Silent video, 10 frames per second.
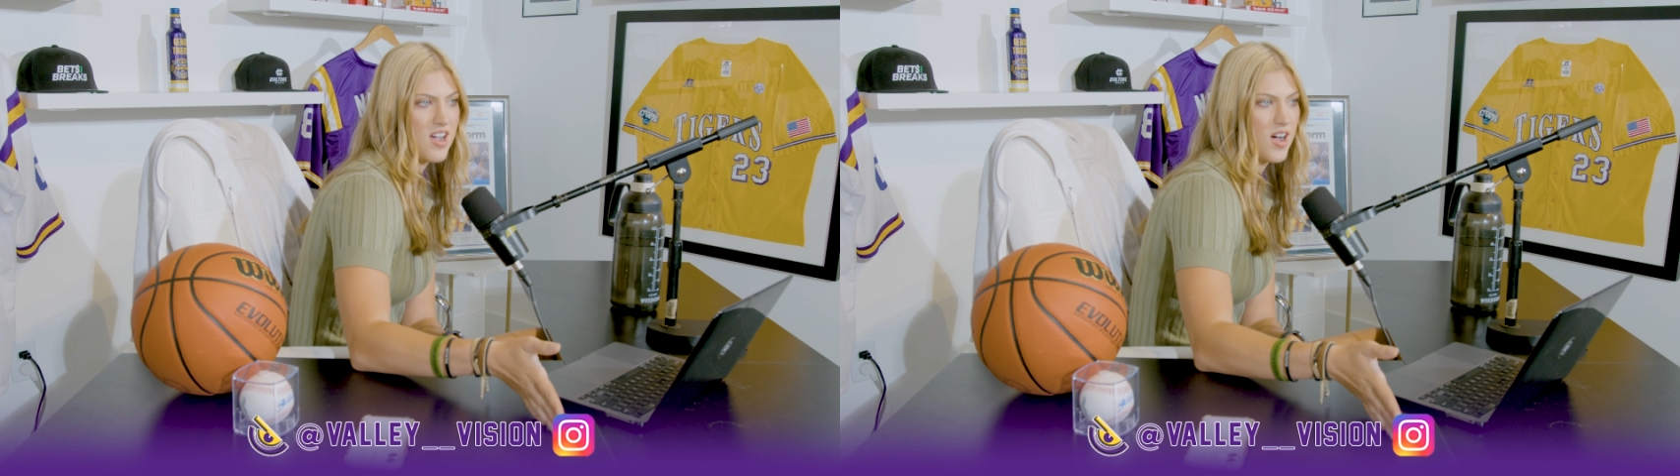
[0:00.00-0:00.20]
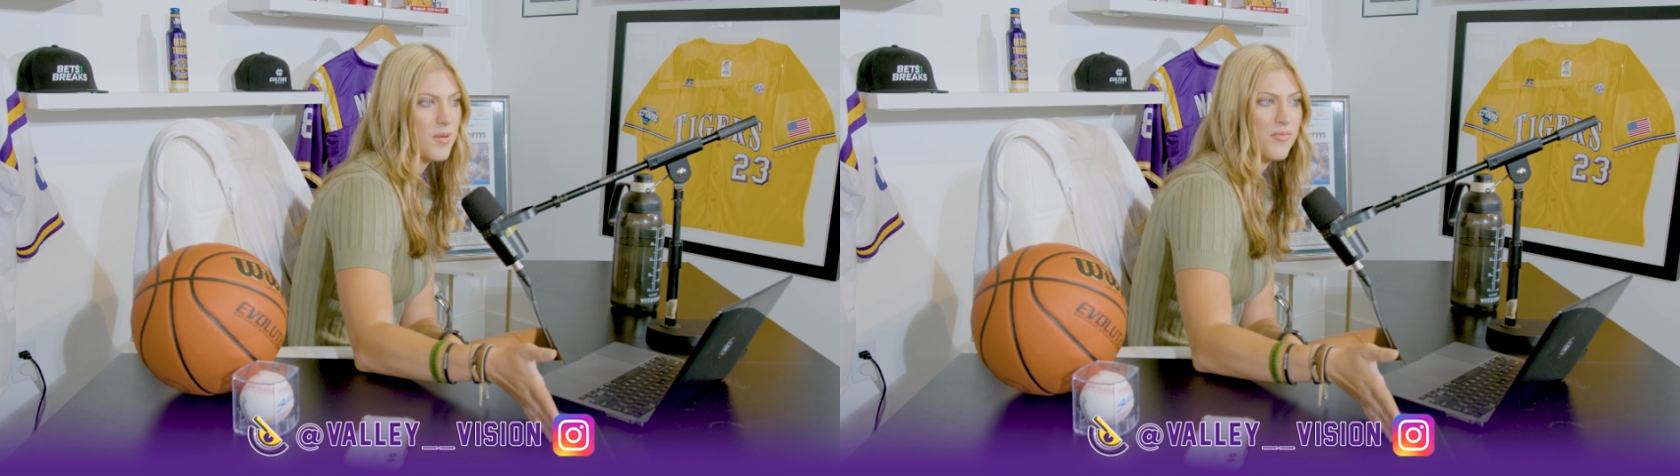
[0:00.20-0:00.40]

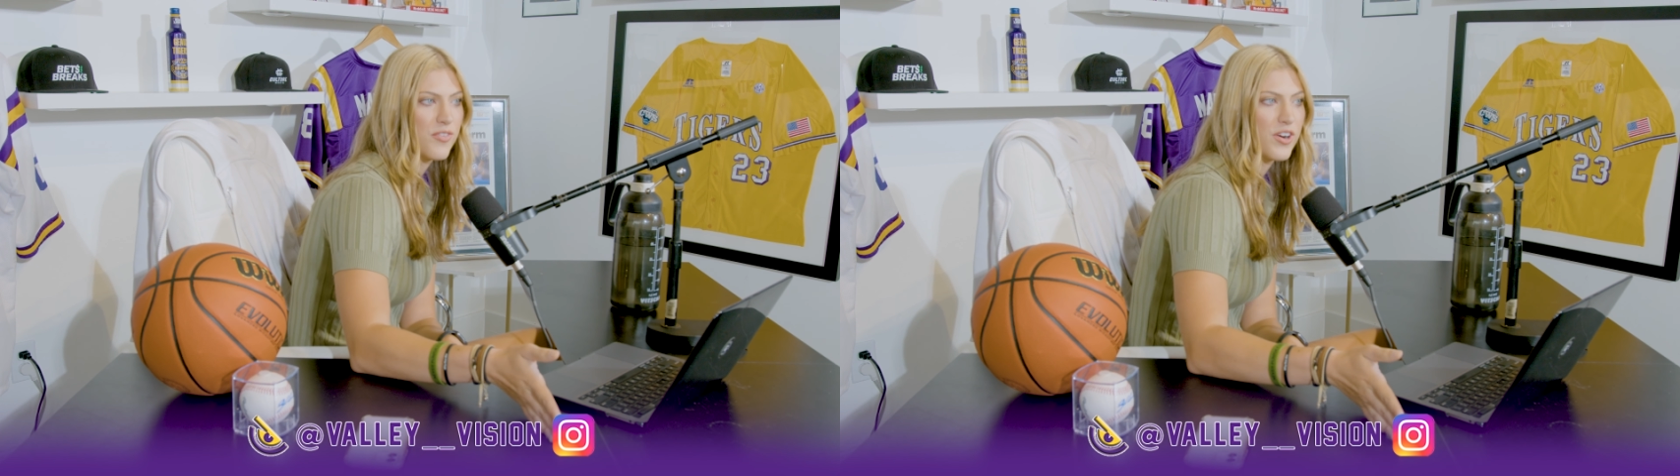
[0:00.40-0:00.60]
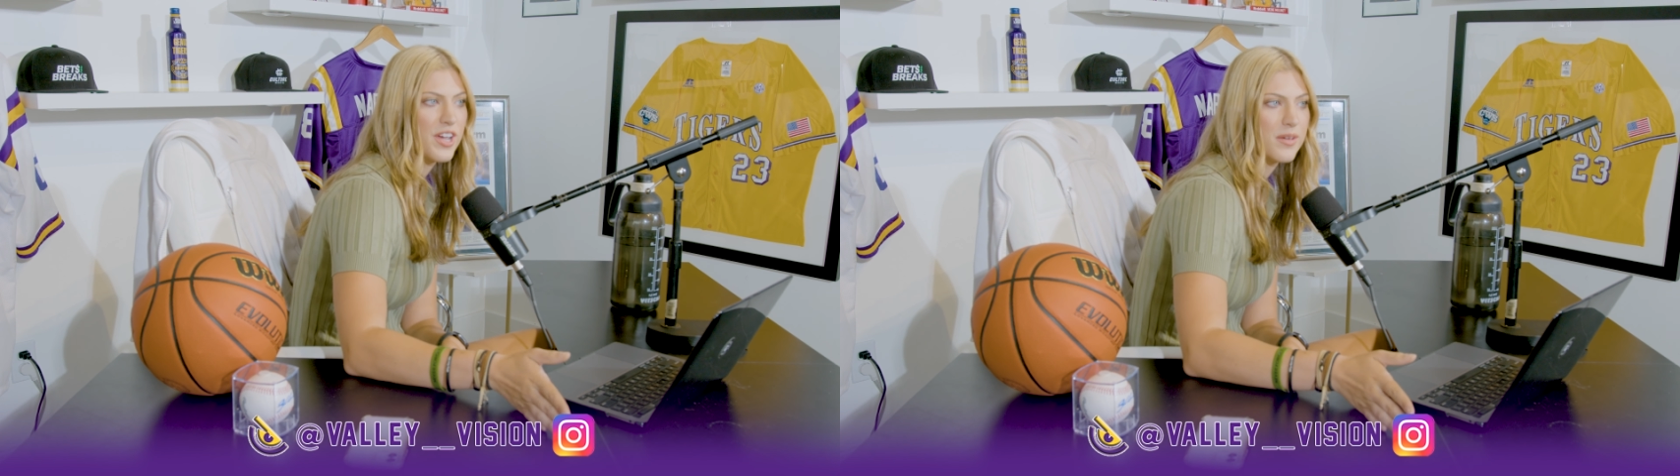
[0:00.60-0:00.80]
up
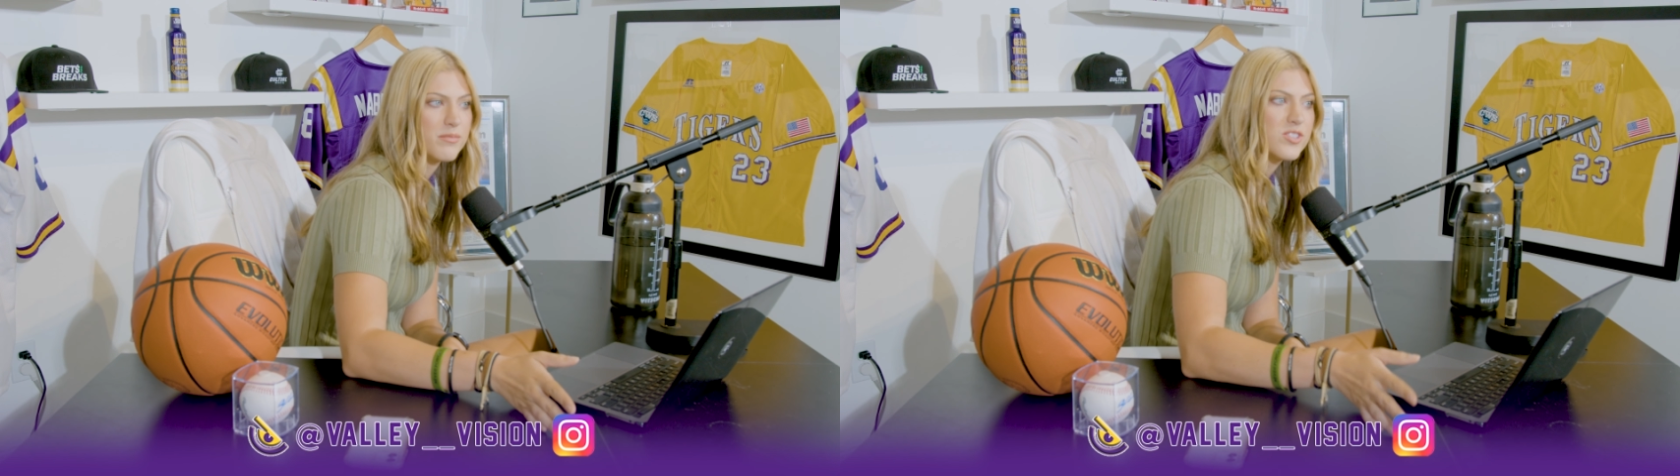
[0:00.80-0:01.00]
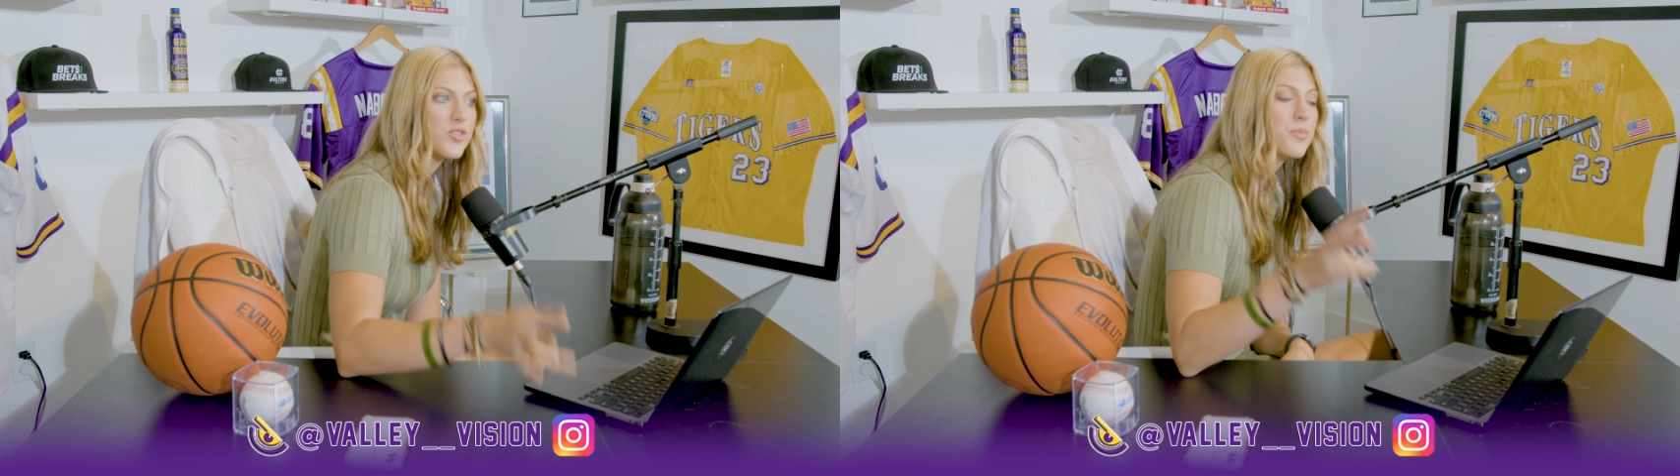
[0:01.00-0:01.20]
for
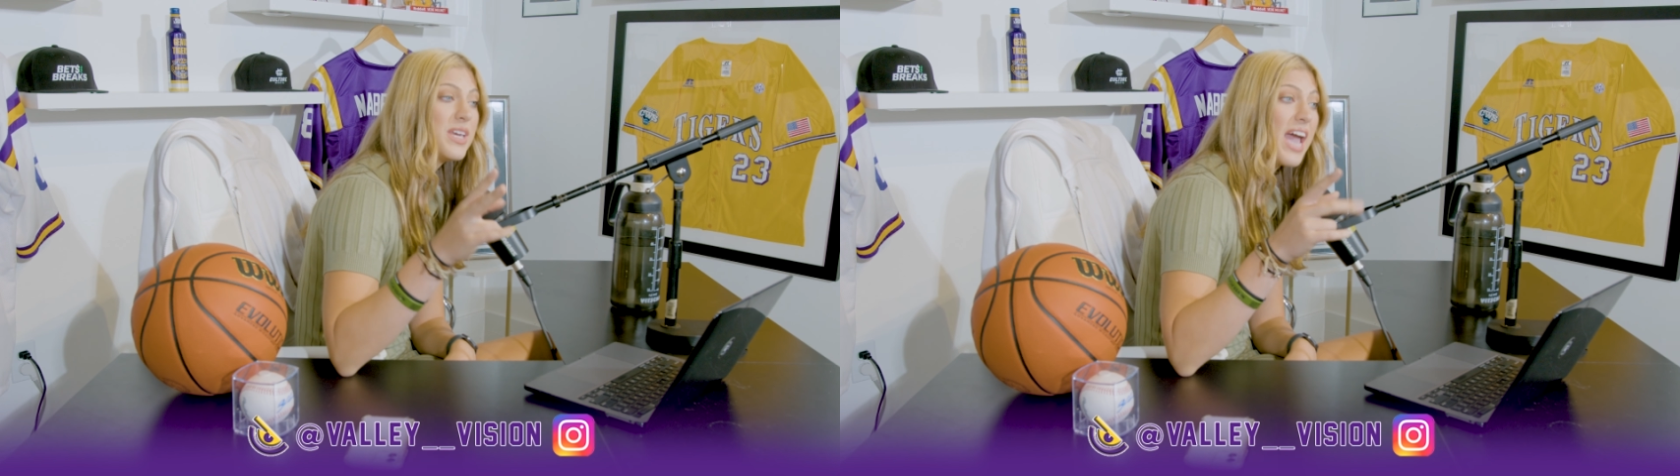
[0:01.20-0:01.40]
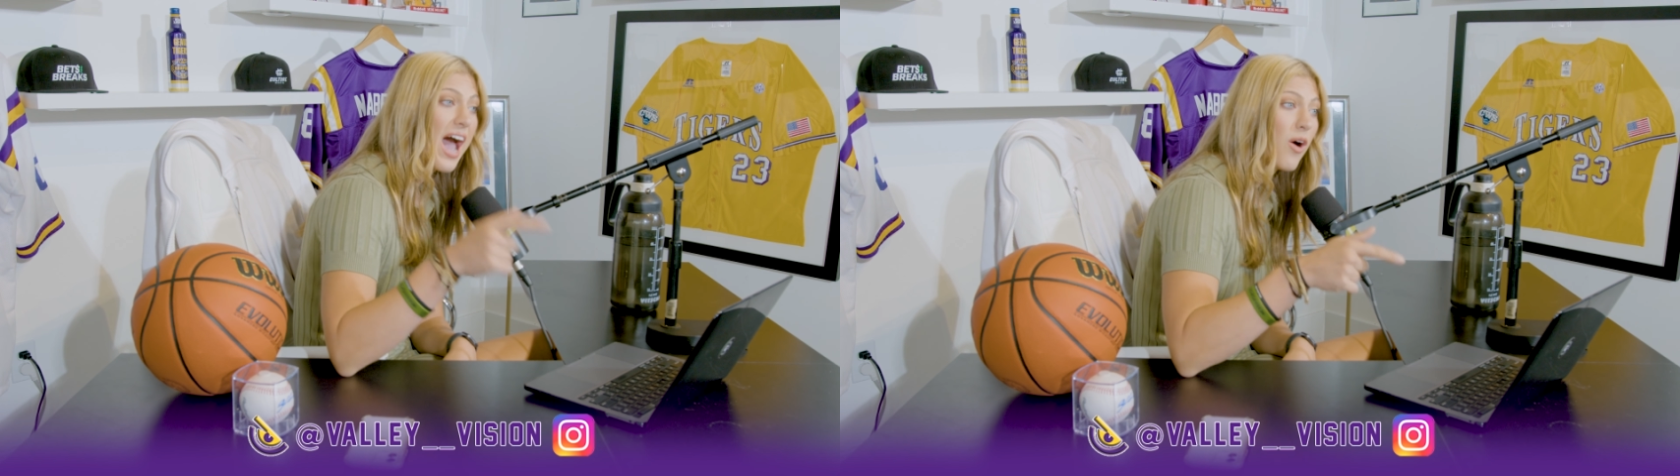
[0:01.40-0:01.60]
him to
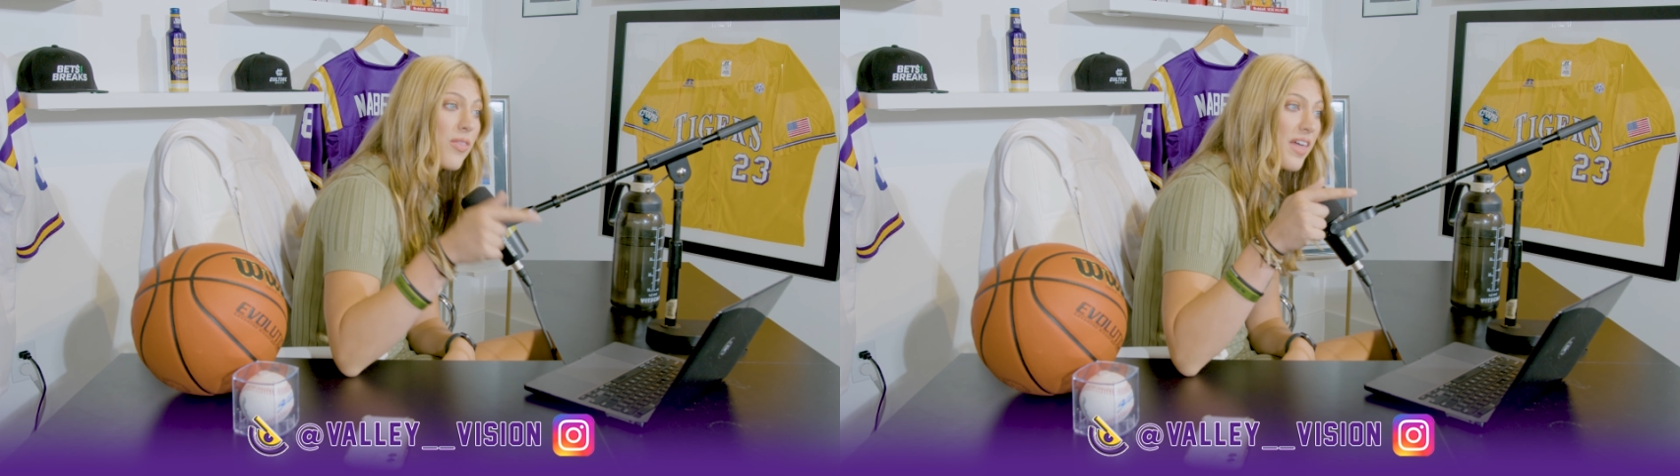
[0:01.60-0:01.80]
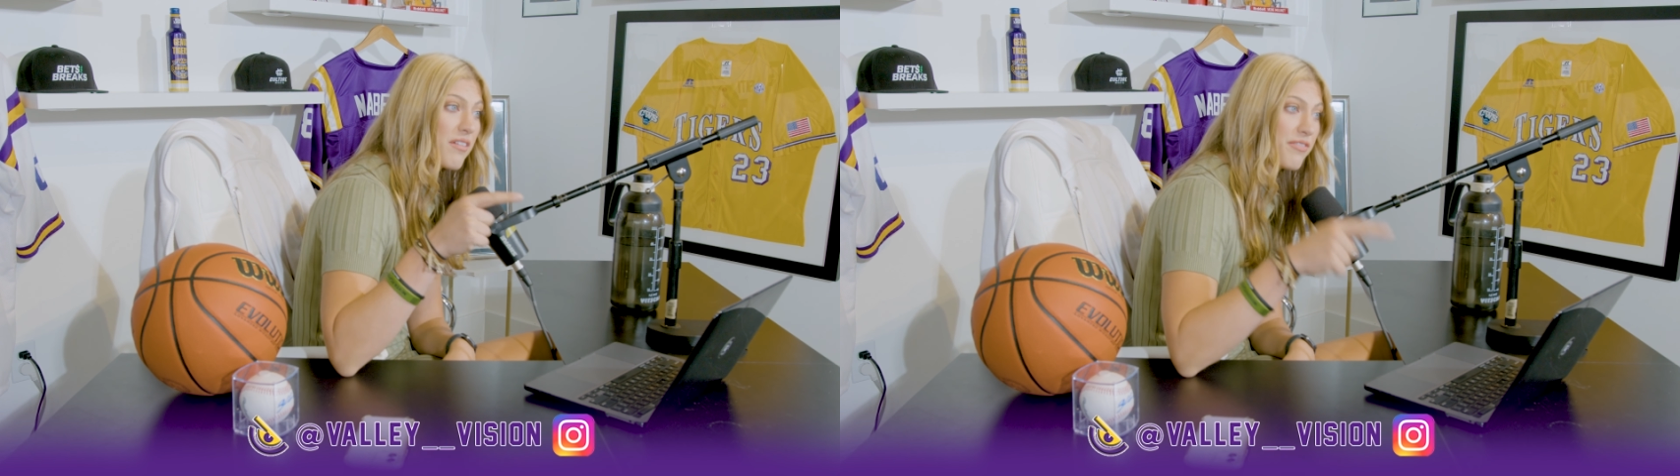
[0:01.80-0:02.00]
be
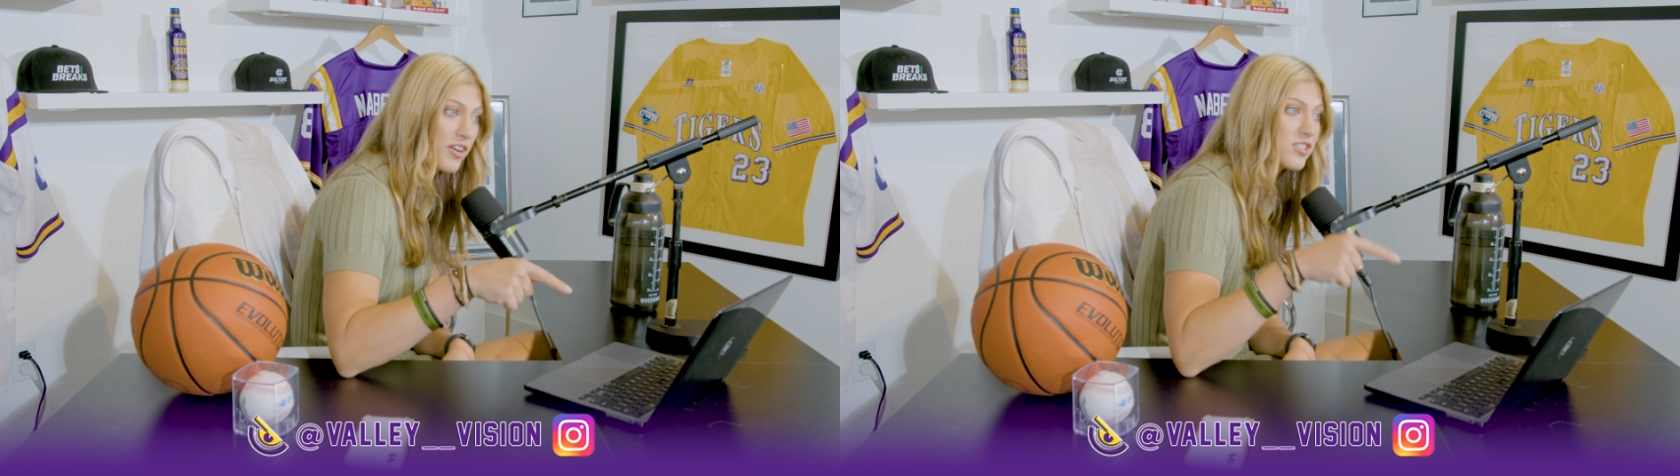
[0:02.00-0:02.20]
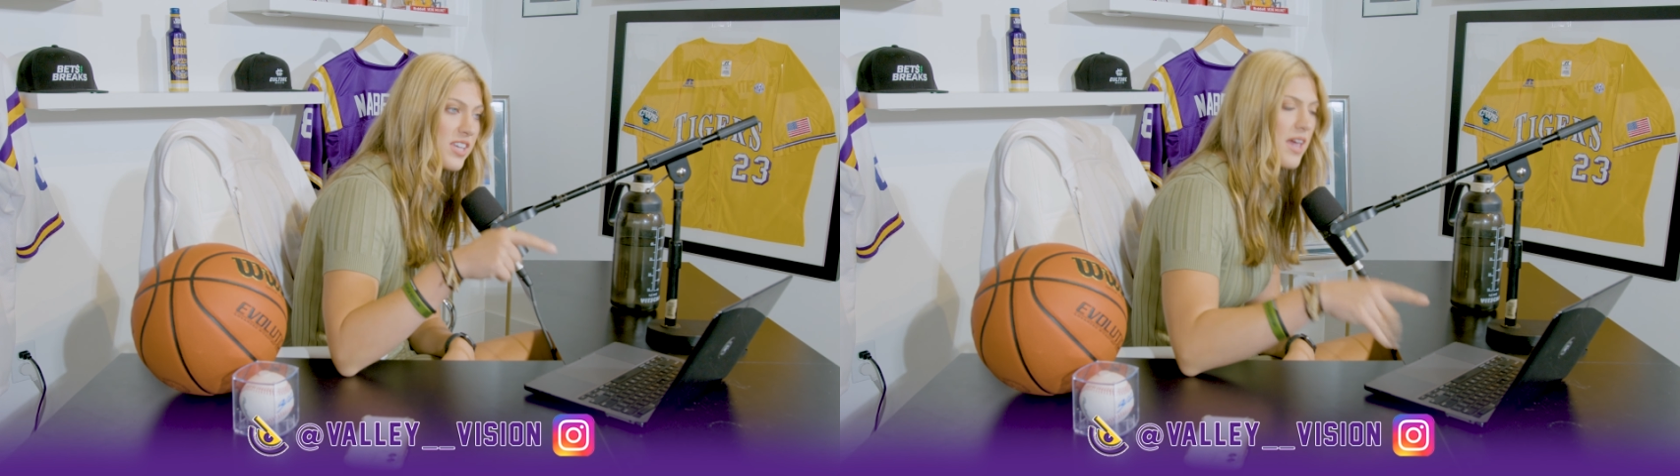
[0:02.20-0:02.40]
out that
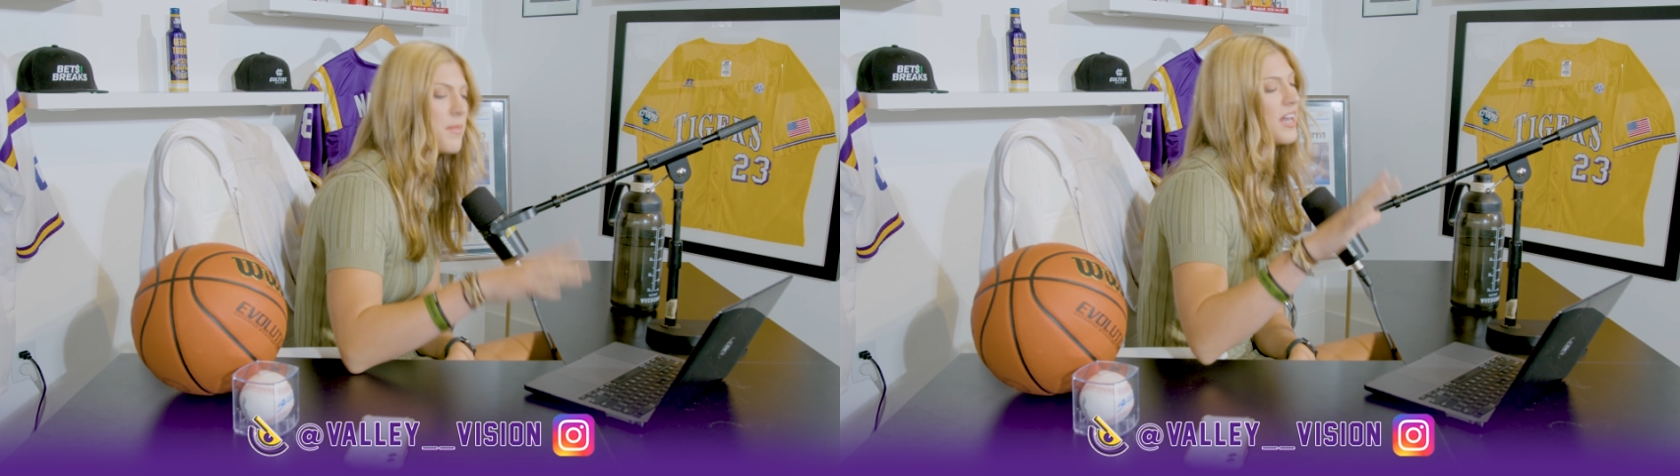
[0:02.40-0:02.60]
first game?